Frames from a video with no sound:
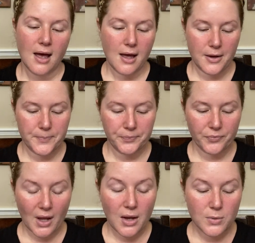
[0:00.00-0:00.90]
Um,
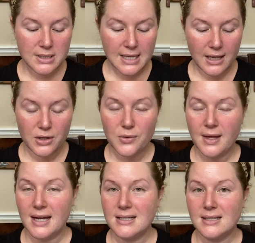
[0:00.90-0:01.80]
I will tell you
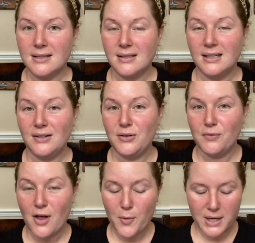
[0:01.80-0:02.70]
that if you
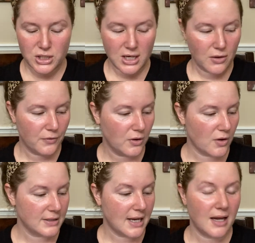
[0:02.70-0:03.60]
follow my channel for a
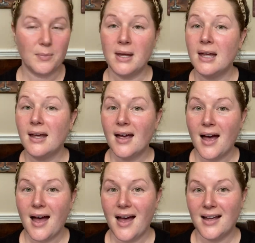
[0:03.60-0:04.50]
long time,
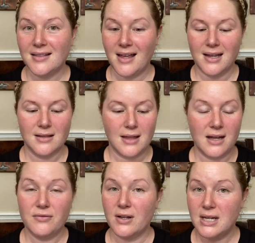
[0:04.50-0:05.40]
I like
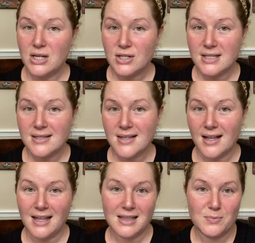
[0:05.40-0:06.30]
light foundations.
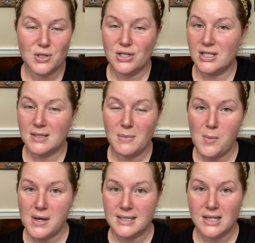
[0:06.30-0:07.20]
I like them to just
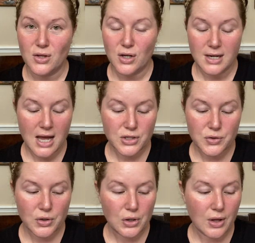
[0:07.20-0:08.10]
make my skin look
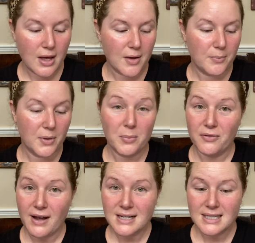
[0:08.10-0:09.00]
natural, um, but
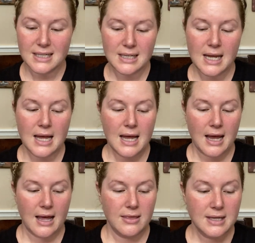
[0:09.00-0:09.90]
perfected.
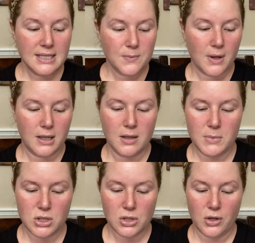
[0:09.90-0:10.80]
And this one, let
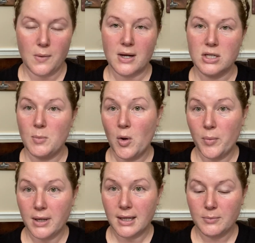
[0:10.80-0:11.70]
me show you, actually I'm
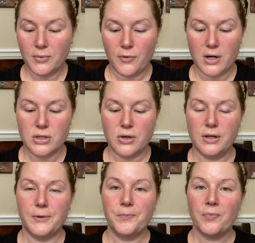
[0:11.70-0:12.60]
opening it before I show
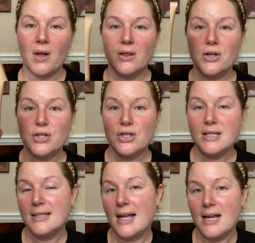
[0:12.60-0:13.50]
you, looks
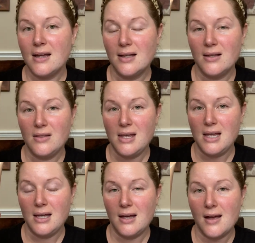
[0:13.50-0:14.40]
just like
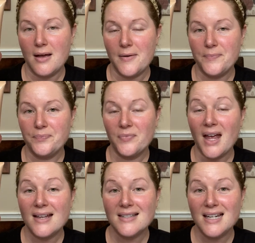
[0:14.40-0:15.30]
the um,
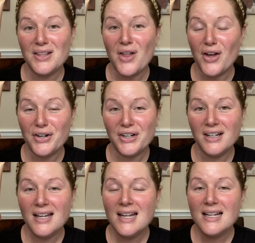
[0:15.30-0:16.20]
Estee Lauder
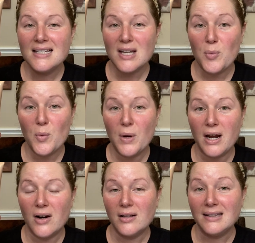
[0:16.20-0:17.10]
Double
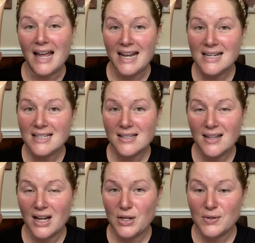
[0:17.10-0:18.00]
Wear Light
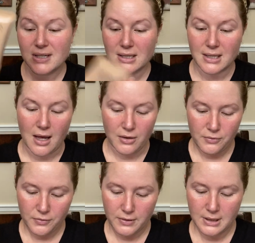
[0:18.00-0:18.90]
that I used to
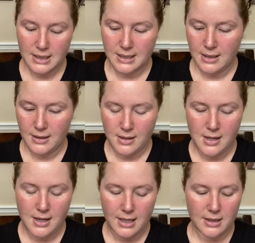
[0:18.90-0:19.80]
love.
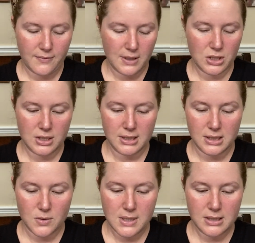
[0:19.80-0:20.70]
I love that it's just a
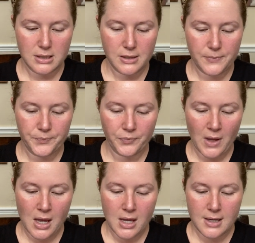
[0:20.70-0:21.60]
squeeze tube.
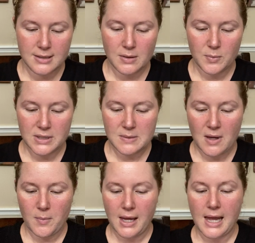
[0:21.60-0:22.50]
So I'm gonna put some
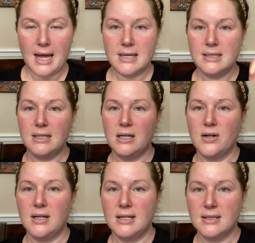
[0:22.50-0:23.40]
out in my hand.
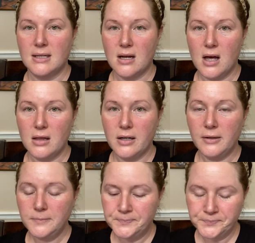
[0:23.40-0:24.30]
Here is the color.